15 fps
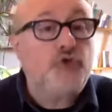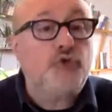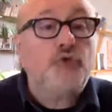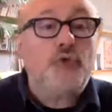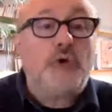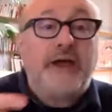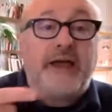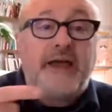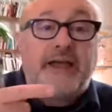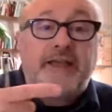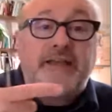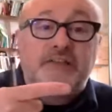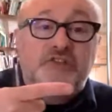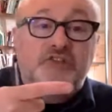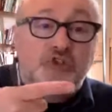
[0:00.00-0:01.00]
to
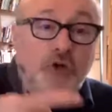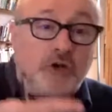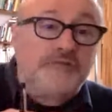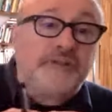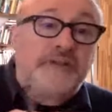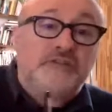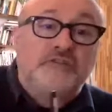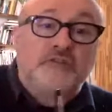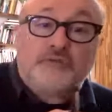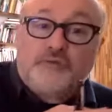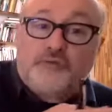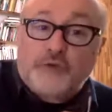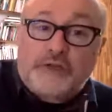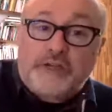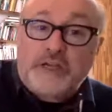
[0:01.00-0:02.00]
a
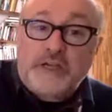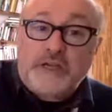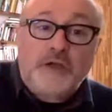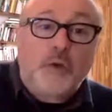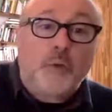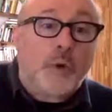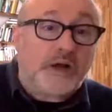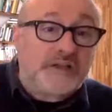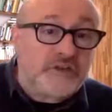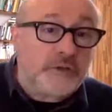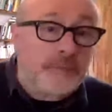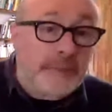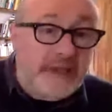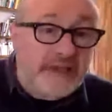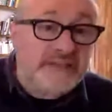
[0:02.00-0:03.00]
solvent-free
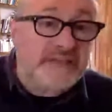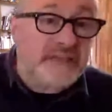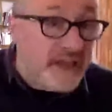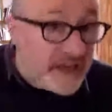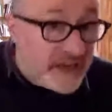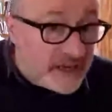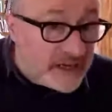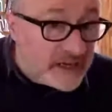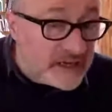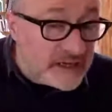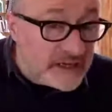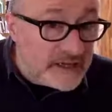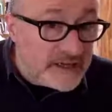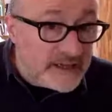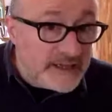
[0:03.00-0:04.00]
water-based ink?
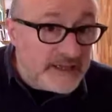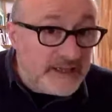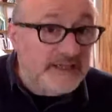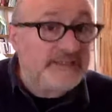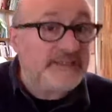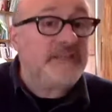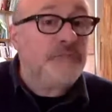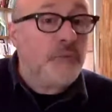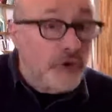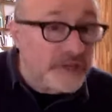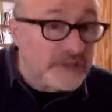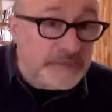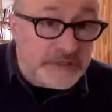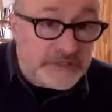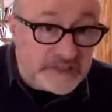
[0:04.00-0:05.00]
Is it
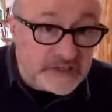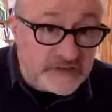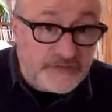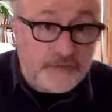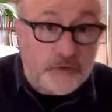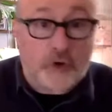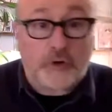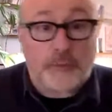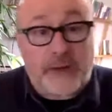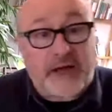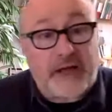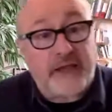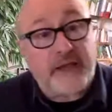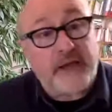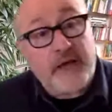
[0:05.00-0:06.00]
more expensive for
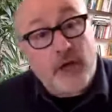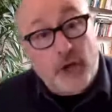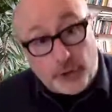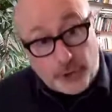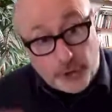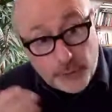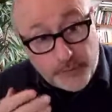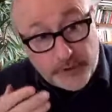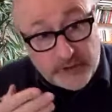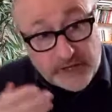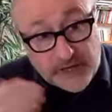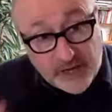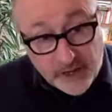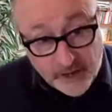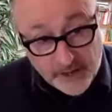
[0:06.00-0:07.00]
my
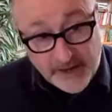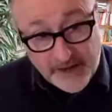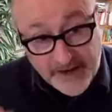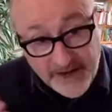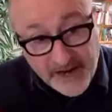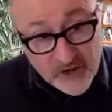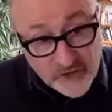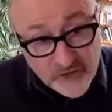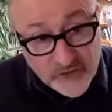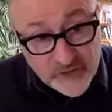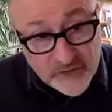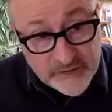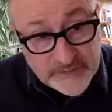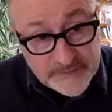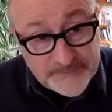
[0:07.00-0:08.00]
human health?